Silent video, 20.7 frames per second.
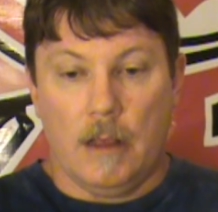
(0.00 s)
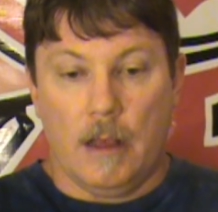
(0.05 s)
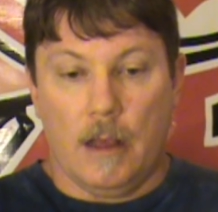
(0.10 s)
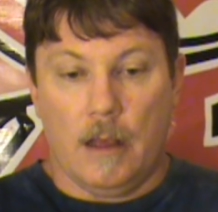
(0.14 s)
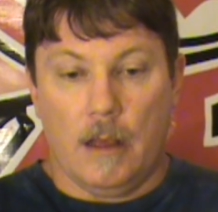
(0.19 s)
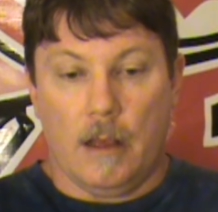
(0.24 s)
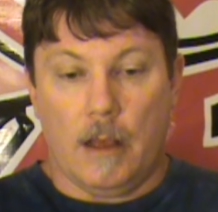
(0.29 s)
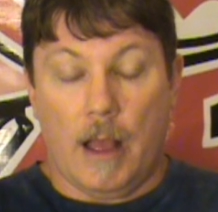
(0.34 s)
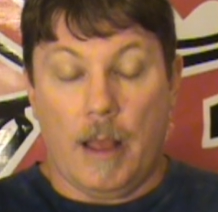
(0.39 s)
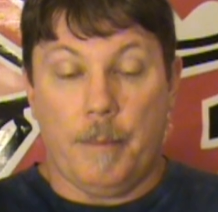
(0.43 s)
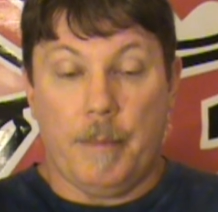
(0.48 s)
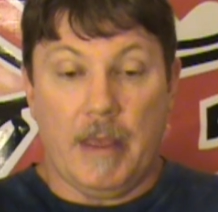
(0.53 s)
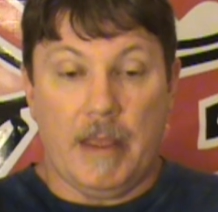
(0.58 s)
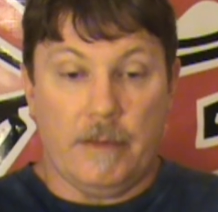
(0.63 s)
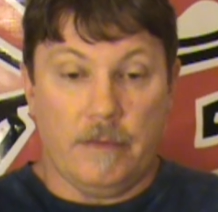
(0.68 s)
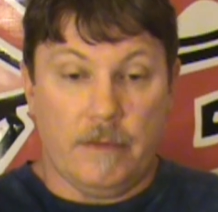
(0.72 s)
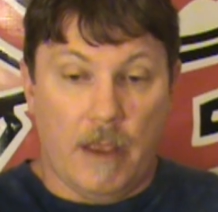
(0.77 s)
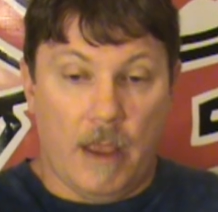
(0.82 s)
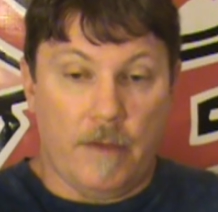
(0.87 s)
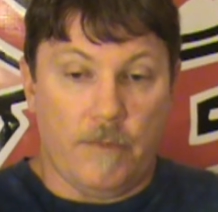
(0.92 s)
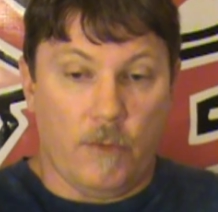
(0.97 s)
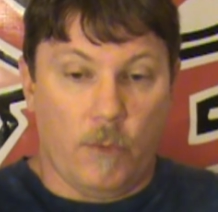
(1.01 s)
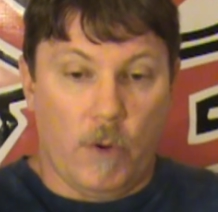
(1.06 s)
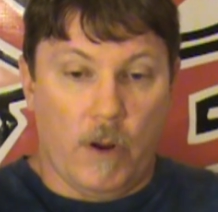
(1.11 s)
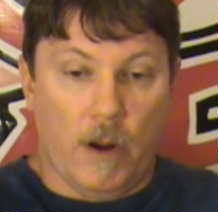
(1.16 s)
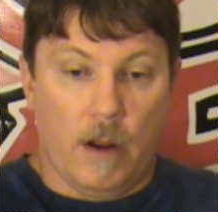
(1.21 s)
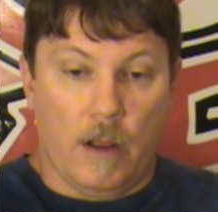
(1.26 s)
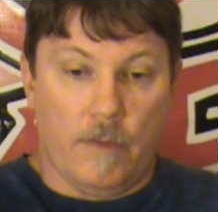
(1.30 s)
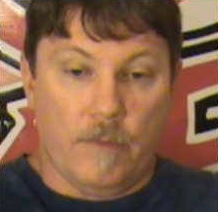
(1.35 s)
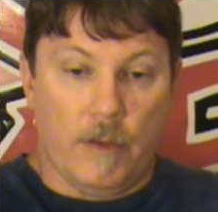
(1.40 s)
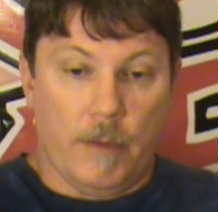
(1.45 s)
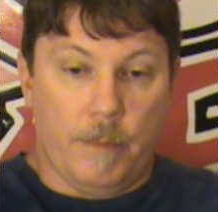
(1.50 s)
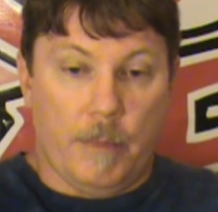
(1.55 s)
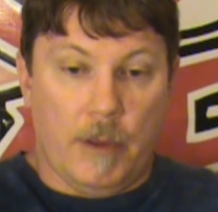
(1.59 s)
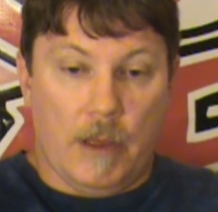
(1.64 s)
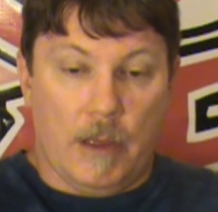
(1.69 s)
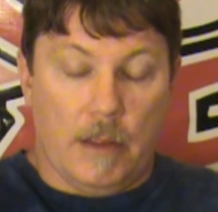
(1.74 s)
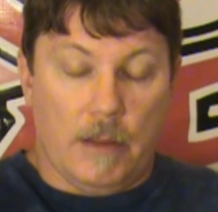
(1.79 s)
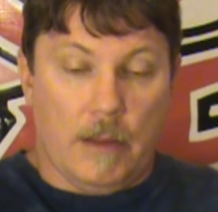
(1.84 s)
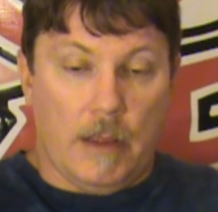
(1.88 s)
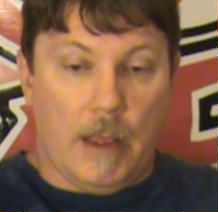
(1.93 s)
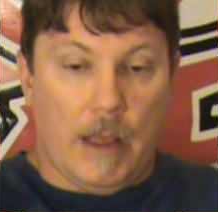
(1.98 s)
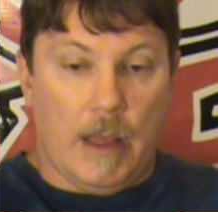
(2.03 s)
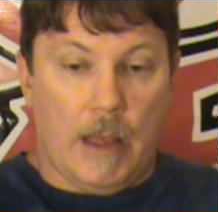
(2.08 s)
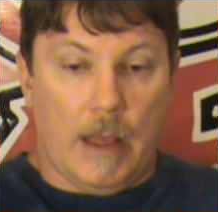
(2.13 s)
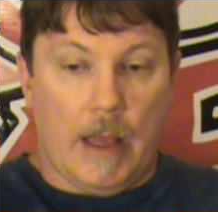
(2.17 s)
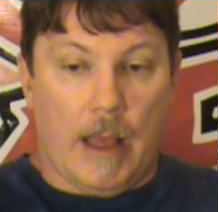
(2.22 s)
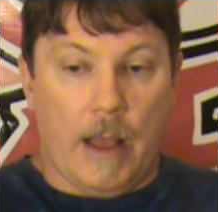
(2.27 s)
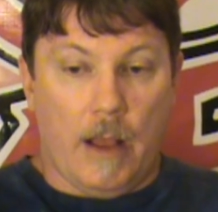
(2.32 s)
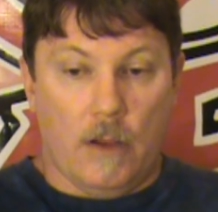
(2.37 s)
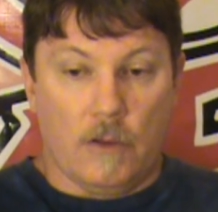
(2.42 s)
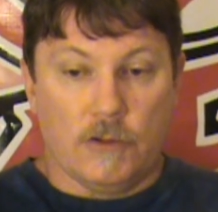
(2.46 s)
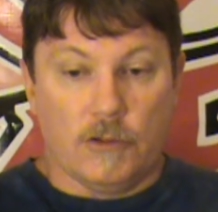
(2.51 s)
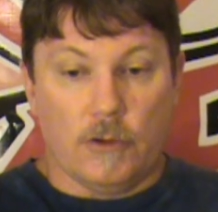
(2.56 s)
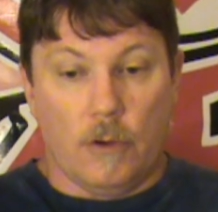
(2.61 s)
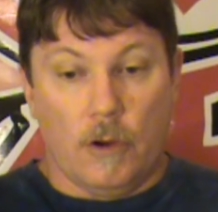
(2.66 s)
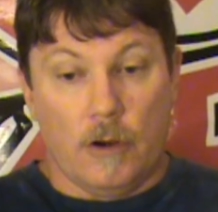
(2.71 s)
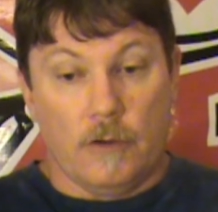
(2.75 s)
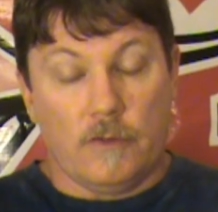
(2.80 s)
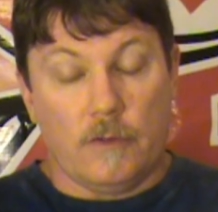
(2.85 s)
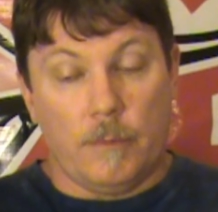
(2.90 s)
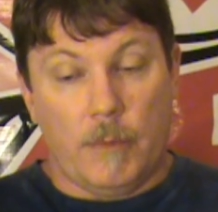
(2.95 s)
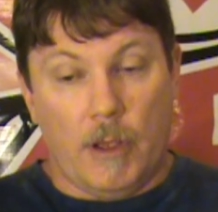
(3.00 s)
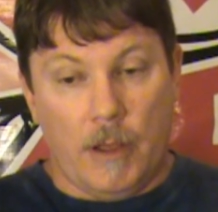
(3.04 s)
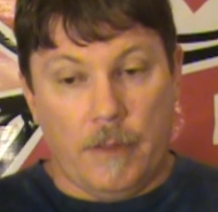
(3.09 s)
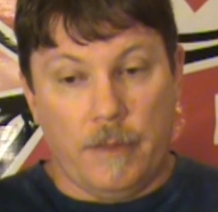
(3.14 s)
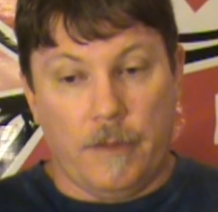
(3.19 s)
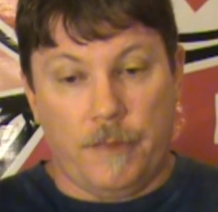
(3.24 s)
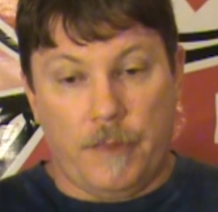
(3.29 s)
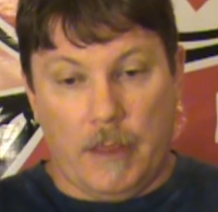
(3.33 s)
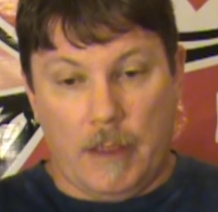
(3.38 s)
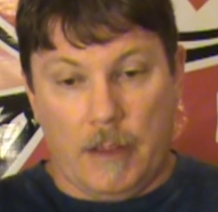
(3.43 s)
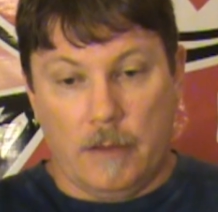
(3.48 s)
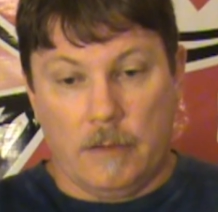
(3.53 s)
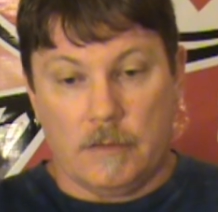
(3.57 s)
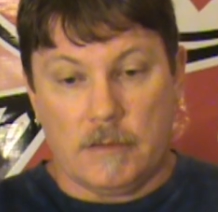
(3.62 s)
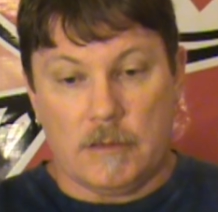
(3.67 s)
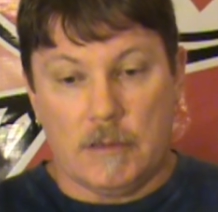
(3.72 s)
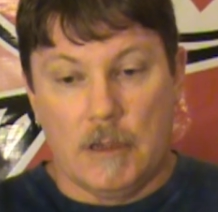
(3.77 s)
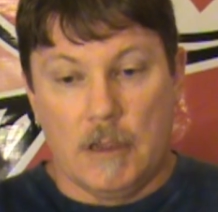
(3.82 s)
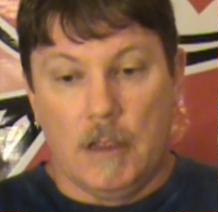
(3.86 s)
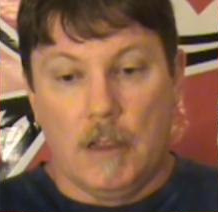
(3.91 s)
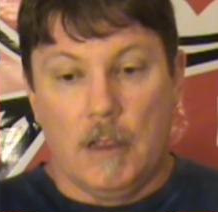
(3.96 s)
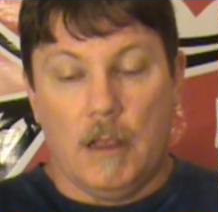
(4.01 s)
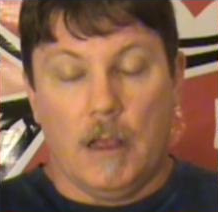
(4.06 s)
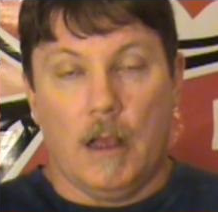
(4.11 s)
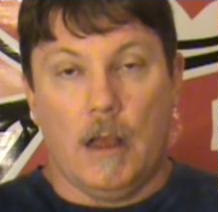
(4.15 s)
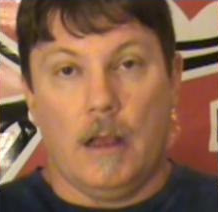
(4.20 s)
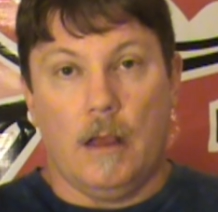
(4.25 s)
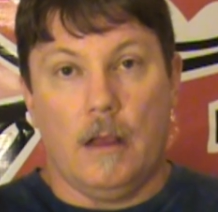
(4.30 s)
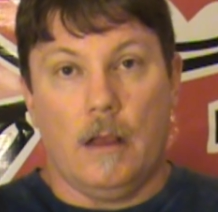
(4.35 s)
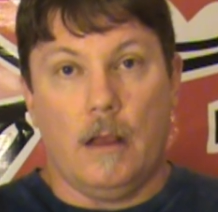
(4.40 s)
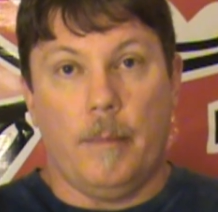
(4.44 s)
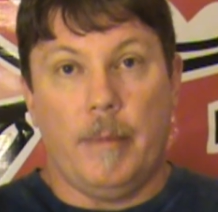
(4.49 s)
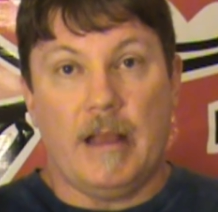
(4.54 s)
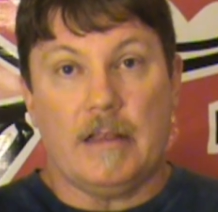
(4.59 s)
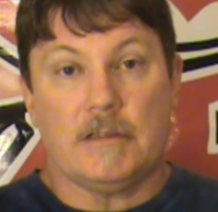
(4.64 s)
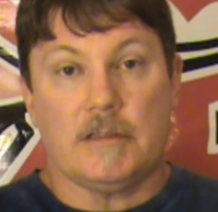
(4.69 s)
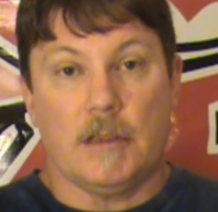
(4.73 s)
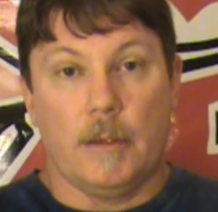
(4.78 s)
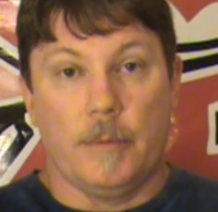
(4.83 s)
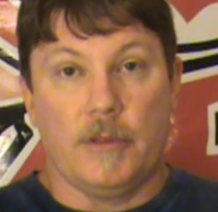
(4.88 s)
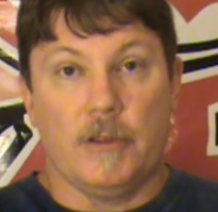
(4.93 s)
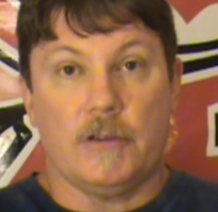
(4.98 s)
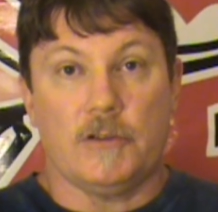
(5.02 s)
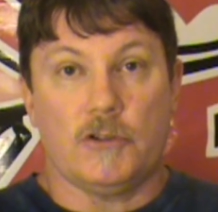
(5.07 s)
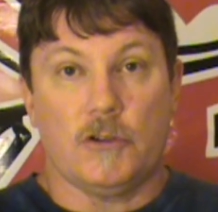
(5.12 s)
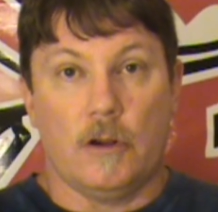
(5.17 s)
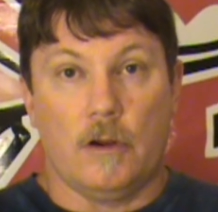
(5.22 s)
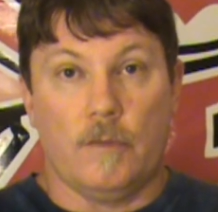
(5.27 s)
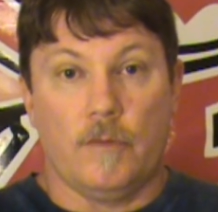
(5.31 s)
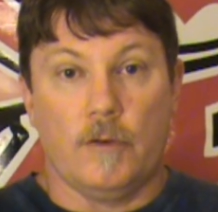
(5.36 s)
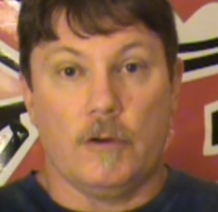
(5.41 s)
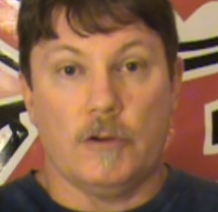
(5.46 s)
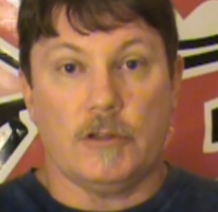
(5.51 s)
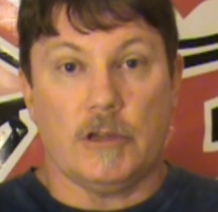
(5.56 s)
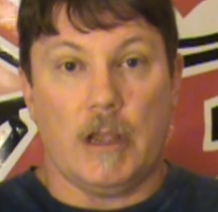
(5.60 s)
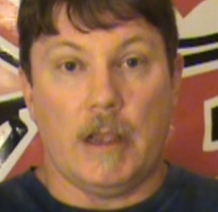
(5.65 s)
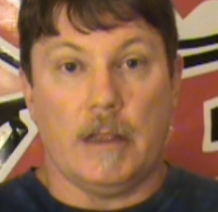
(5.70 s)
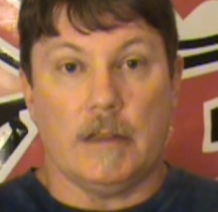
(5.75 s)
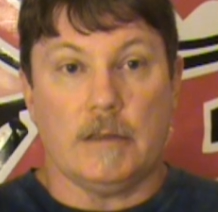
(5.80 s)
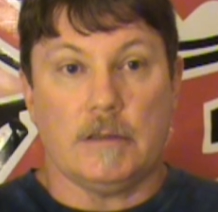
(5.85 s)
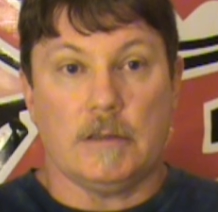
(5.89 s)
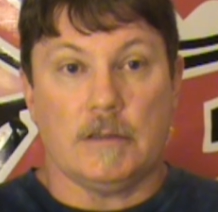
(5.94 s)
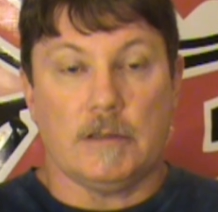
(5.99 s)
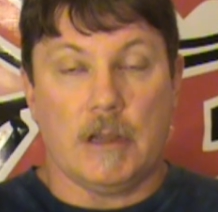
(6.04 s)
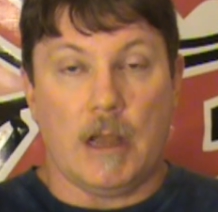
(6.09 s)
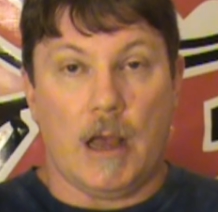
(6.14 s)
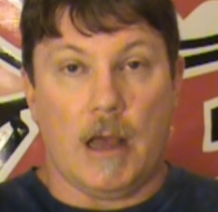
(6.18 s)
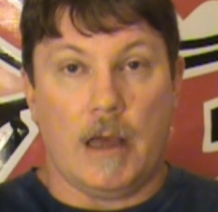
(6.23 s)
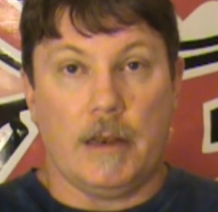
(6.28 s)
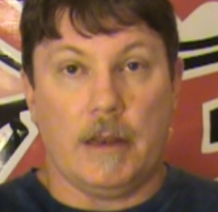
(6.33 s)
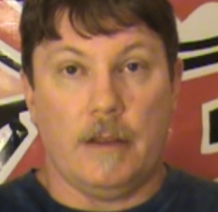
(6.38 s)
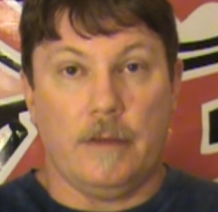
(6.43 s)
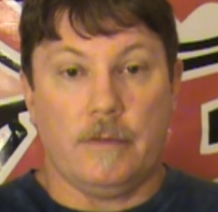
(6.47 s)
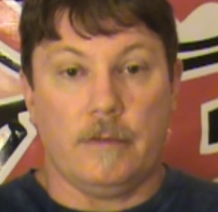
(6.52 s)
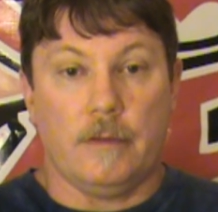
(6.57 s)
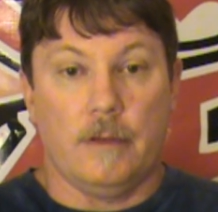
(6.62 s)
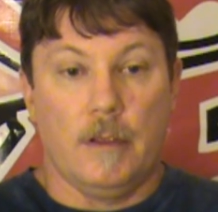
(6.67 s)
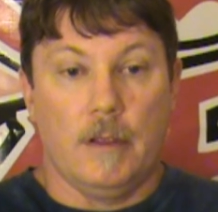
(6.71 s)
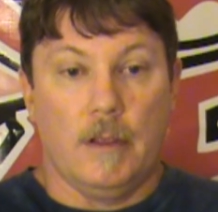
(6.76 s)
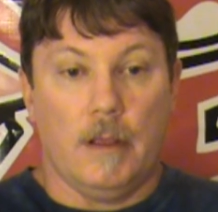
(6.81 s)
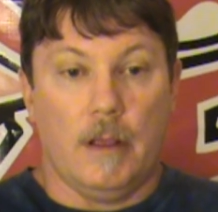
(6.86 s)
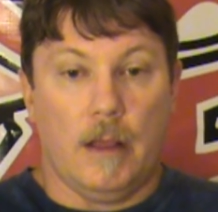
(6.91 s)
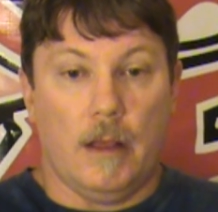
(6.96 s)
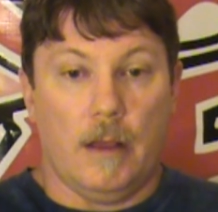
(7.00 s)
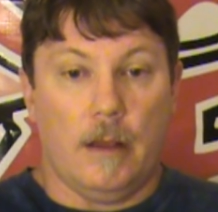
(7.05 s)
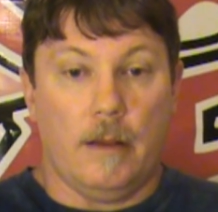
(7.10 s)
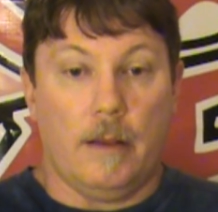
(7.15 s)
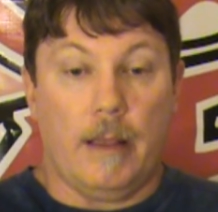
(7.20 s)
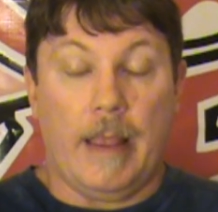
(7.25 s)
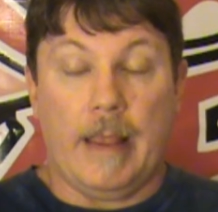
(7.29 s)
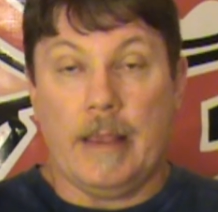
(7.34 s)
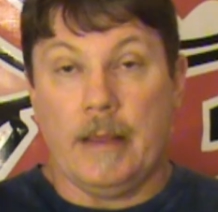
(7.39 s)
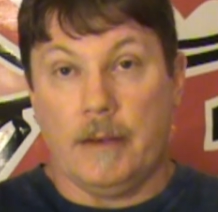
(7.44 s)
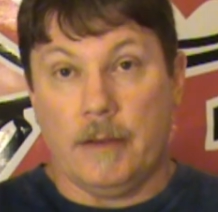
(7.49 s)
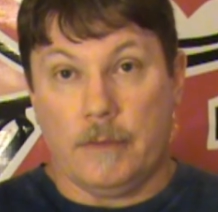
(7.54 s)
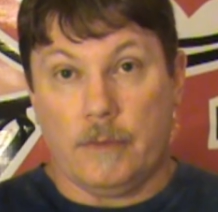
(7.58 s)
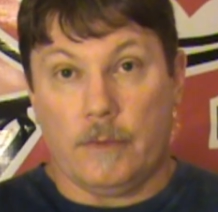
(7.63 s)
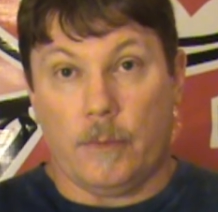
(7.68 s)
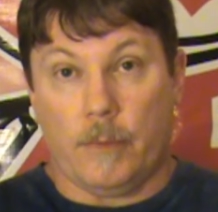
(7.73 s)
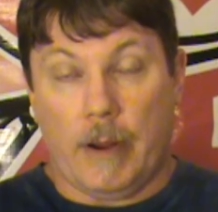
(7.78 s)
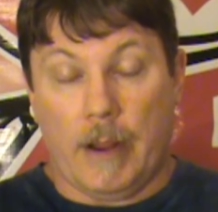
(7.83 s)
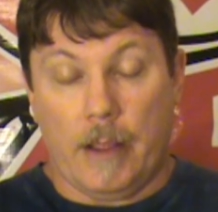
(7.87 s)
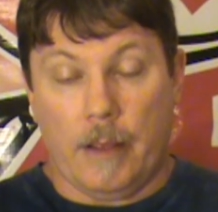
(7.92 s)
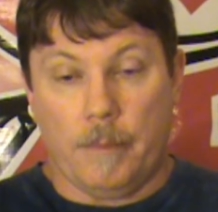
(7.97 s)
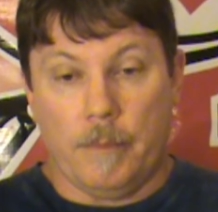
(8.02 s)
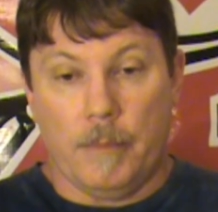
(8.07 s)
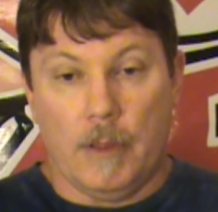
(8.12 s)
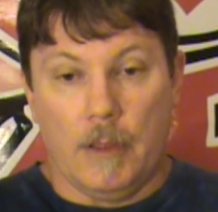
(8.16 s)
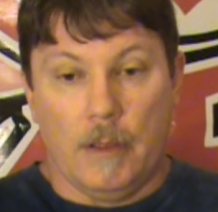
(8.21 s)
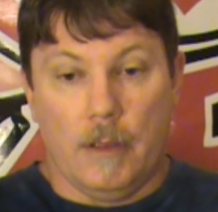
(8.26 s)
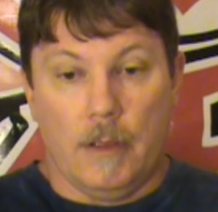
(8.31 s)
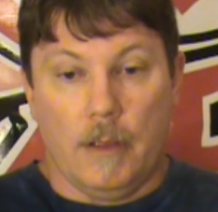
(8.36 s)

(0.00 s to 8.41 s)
I made Dave aware of it, but I also heard some other things about some of the servers at Scotty's and at the Ram.